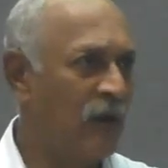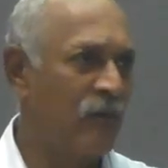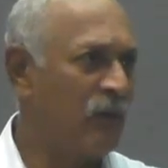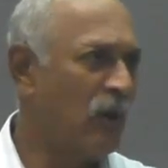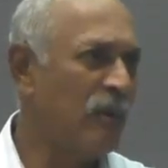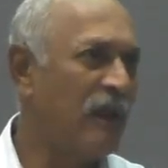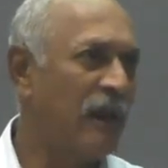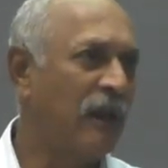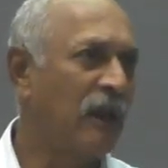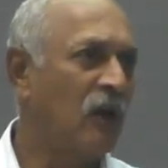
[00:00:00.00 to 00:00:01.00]
will not be
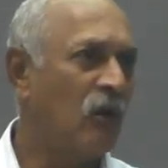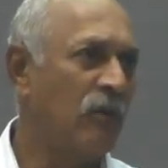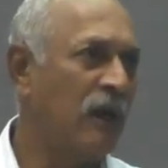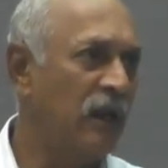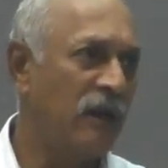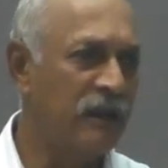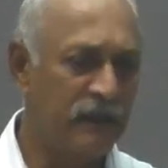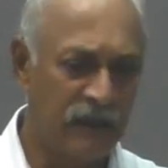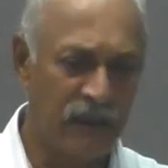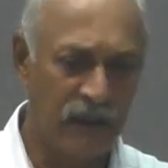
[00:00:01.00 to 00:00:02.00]
cracking or bending,
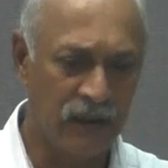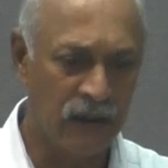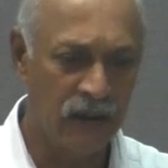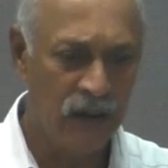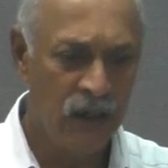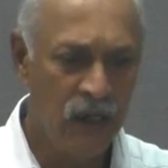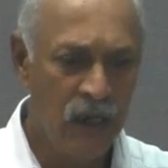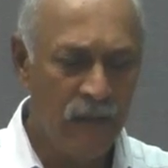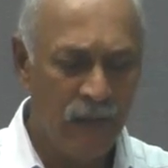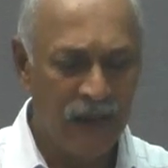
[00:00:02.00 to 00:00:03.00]
anything like that.
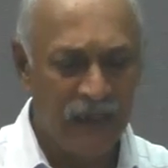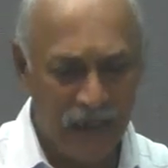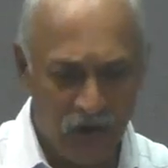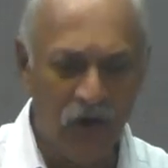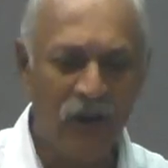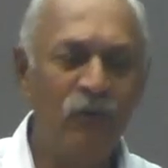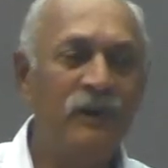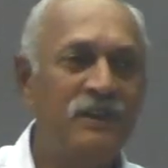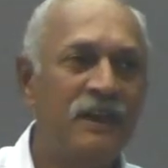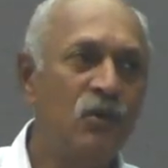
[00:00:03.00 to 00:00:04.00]
But later on we
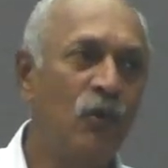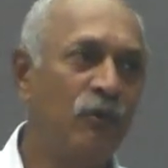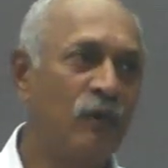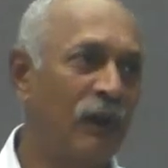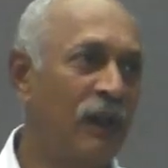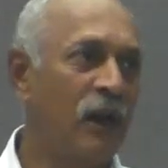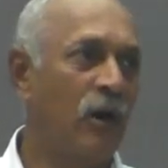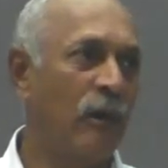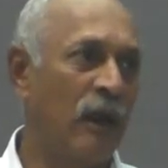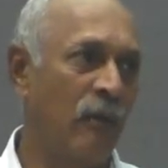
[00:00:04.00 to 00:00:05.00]
changed to
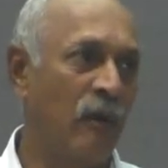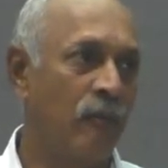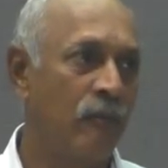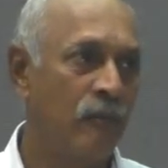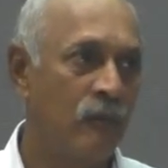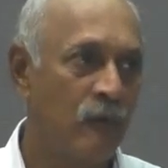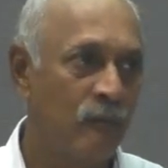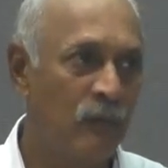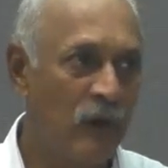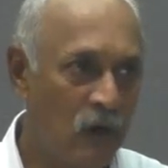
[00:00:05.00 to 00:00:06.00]
1200 mm
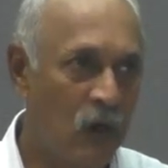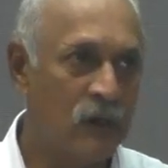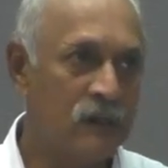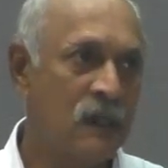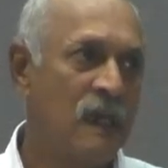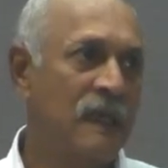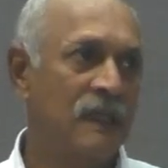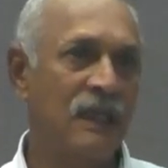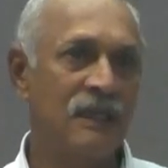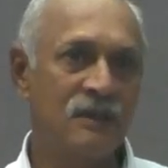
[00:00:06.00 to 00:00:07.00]
because
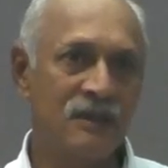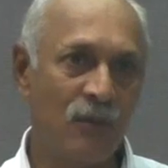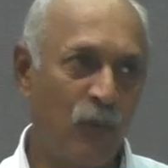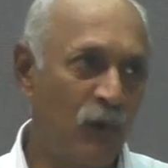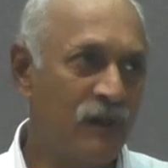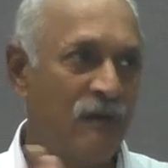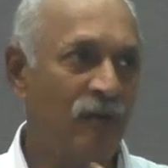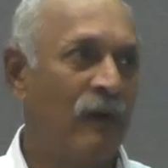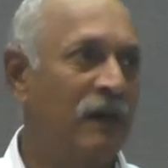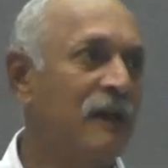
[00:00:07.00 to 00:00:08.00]
that supports,
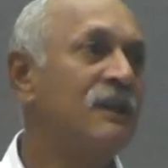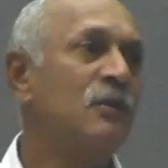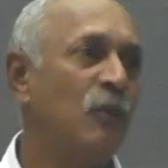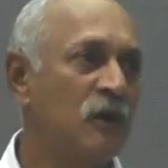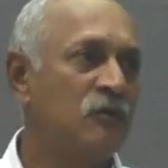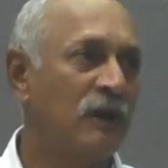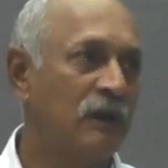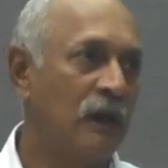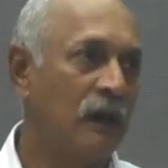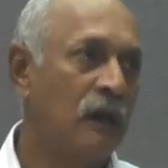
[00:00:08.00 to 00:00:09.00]
vertical supports were
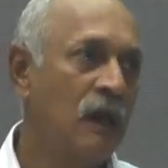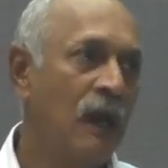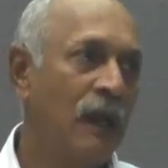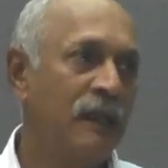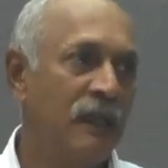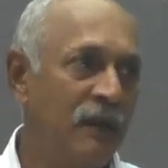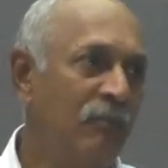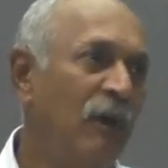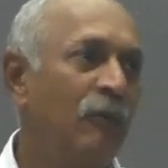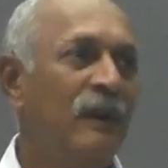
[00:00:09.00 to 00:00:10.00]
there. And in
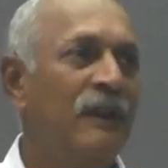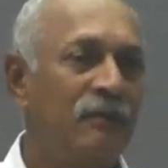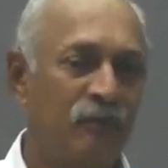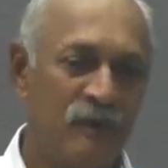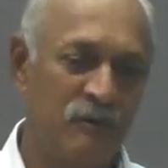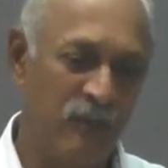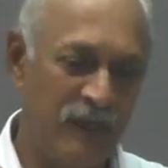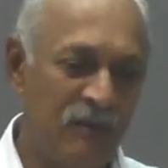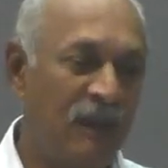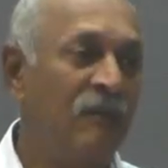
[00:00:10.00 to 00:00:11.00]
between the
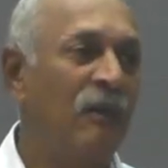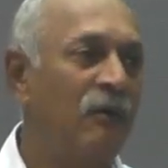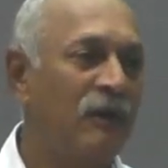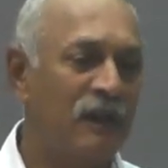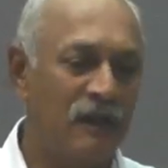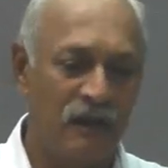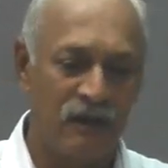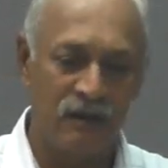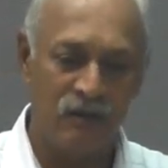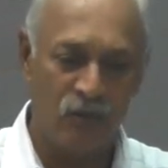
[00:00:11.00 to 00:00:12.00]
space, in between the
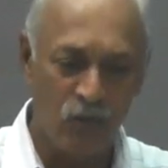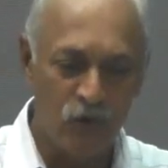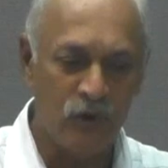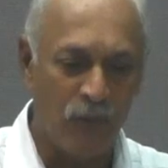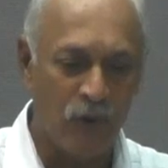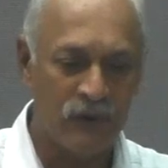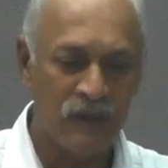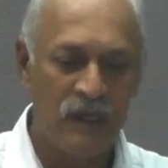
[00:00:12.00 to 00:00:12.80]
two supports,